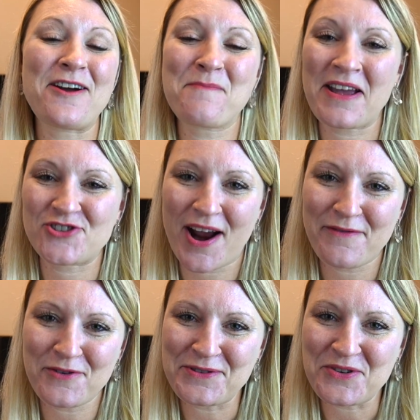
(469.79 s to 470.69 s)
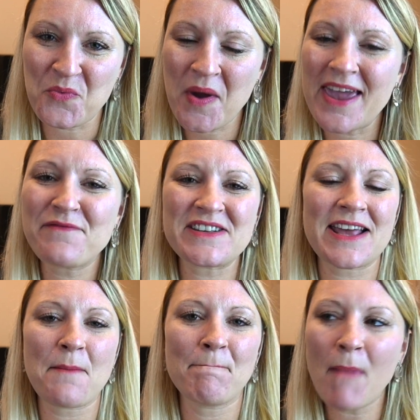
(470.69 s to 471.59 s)
on my travels, we
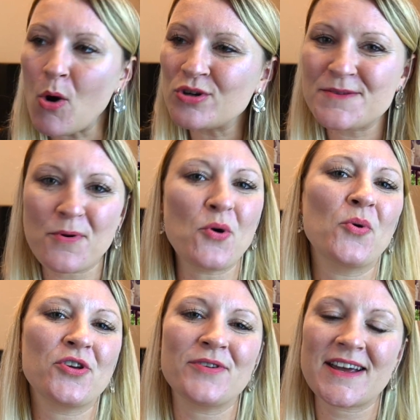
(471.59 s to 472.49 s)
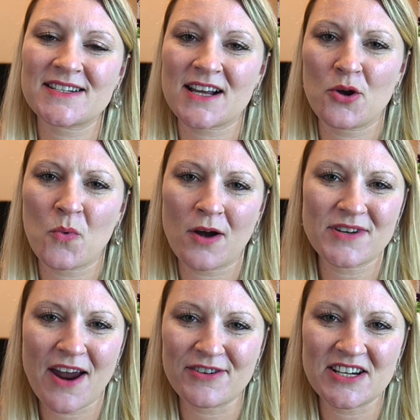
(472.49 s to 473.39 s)
visit multiple UNESCO World
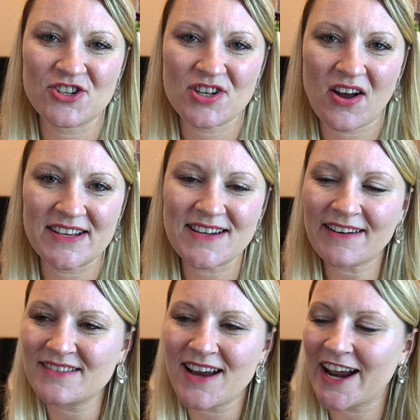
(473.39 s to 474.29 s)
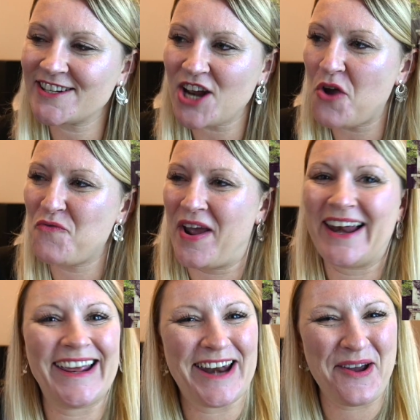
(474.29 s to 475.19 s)
Heritage Sites. I don't
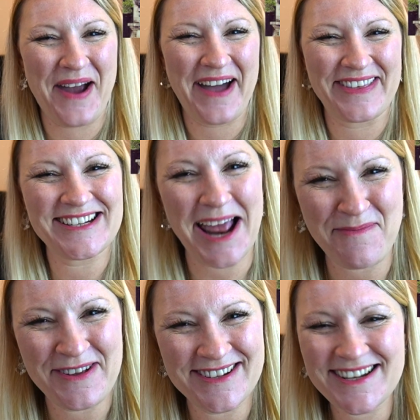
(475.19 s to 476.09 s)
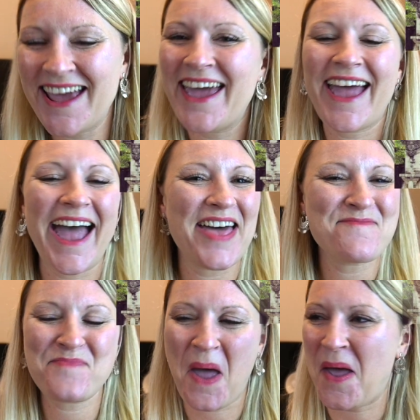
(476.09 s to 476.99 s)
really know how this happens,
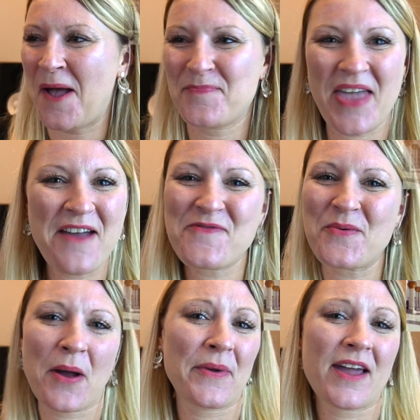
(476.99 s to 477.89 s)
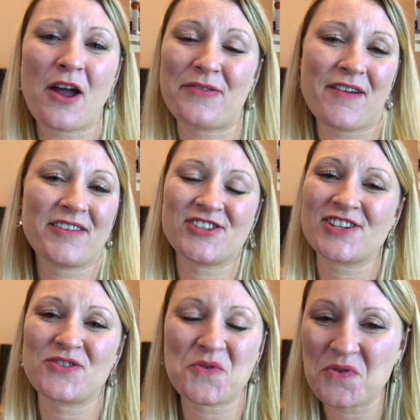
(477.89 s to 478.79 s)
but everywhere we go, there are
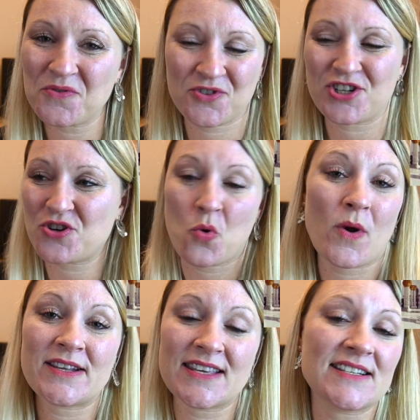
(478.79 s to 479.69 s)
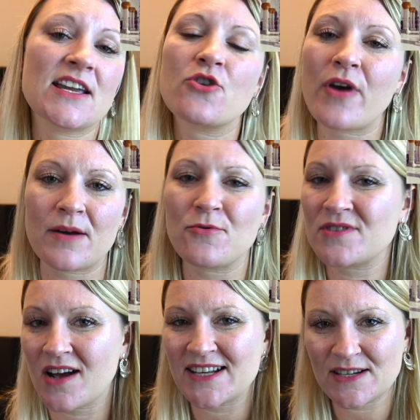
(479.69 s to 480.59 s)
just always these incredible
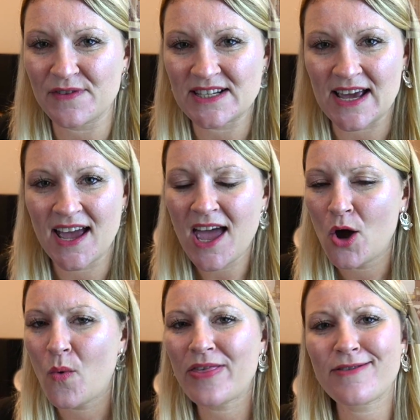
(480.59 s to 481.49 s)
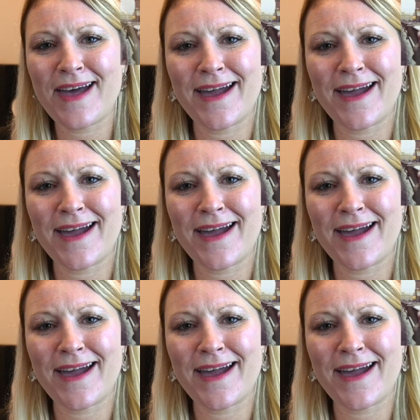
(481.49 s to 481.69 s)
sites to visit, whether they